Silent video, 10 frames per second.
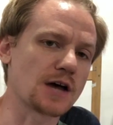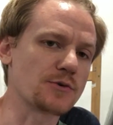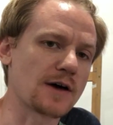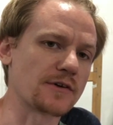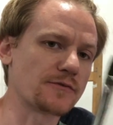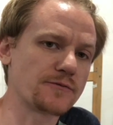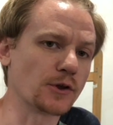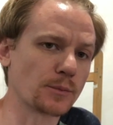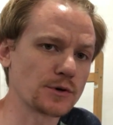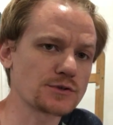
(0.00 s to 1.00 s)
You have a
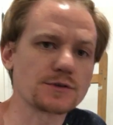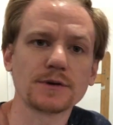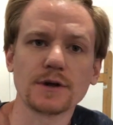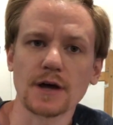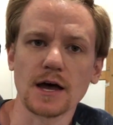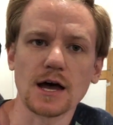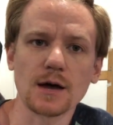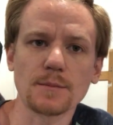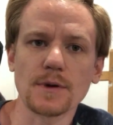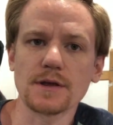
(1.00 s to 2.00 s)
filbert
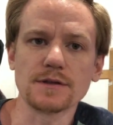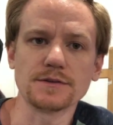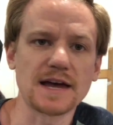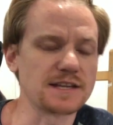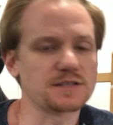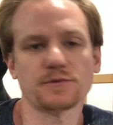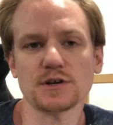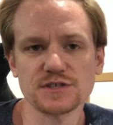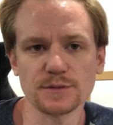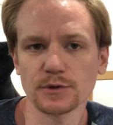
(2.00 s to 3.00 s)
that is very
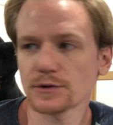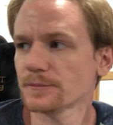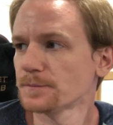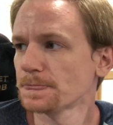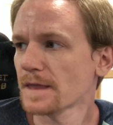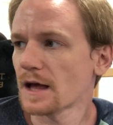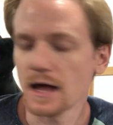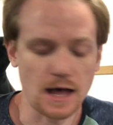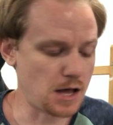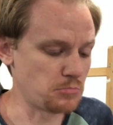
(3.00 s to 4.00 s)
similar.
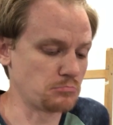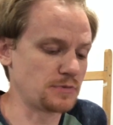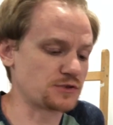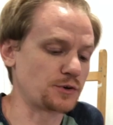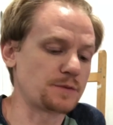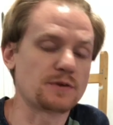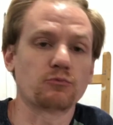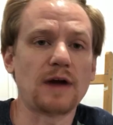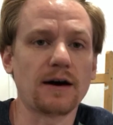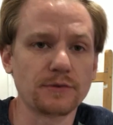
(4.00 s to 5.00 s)
It's going to be
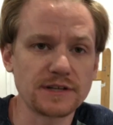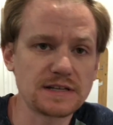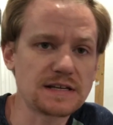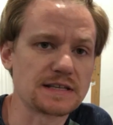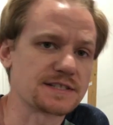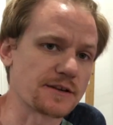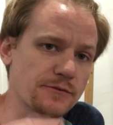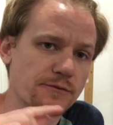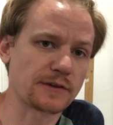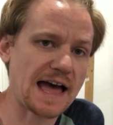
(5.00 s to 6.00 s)
rounded instead of
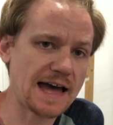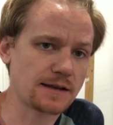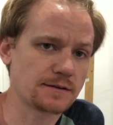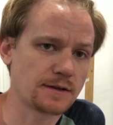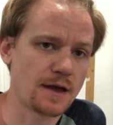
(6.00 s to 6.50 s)
flat.